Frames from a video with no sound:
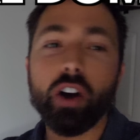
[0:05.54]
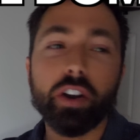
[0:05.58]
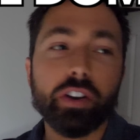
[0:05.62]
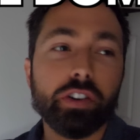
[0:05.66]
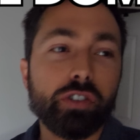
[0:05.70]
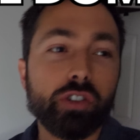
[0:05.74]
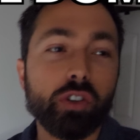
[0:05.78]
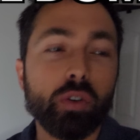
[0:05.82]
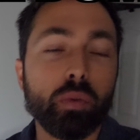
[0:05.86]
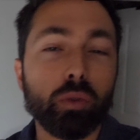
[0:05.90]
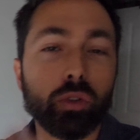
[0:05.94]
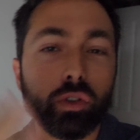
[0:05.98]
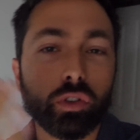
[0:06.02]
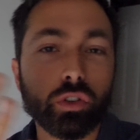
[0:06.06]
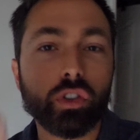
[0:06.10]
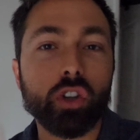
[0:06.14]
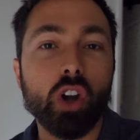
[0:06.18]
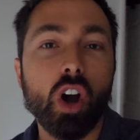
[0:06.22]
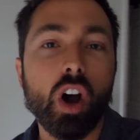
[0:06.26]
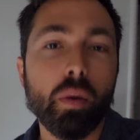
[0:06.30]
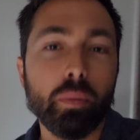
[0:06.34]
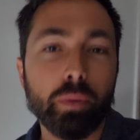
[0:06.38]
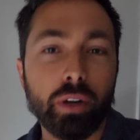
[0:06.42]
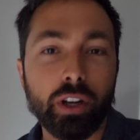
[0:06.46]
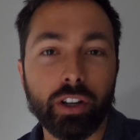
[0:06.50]
autosomal
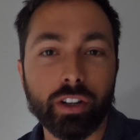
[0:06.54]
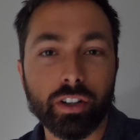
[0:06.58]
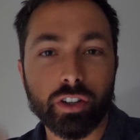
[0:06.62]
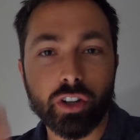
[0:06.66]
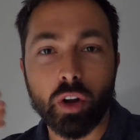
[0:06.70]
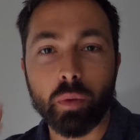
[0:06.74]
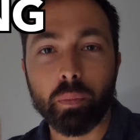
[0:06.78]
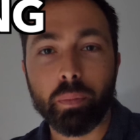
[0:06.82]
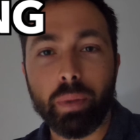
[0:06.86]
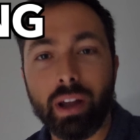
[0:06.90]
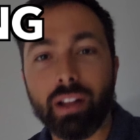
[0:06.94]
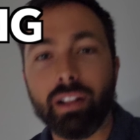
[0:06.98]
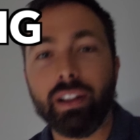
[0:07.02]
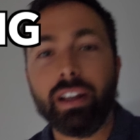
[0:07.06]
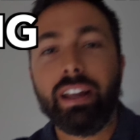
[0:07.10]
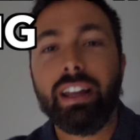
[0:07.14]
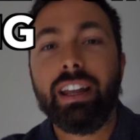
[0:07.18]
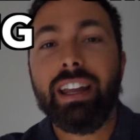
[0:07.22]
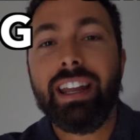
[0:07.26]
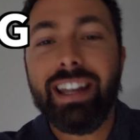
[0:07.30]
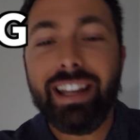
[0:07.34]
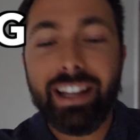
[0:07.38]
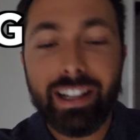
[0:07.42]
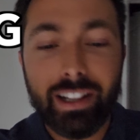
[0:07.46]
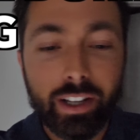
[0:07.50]
dominant
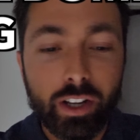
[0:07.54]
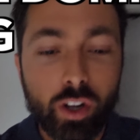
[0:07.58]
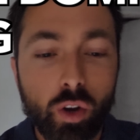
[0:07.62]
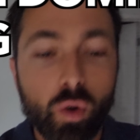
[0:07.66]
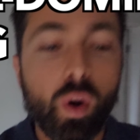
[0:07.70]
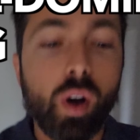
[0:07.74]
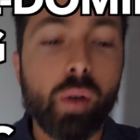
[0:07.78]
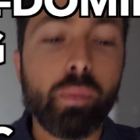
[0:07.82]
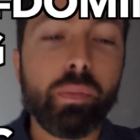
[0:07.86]
compelling helio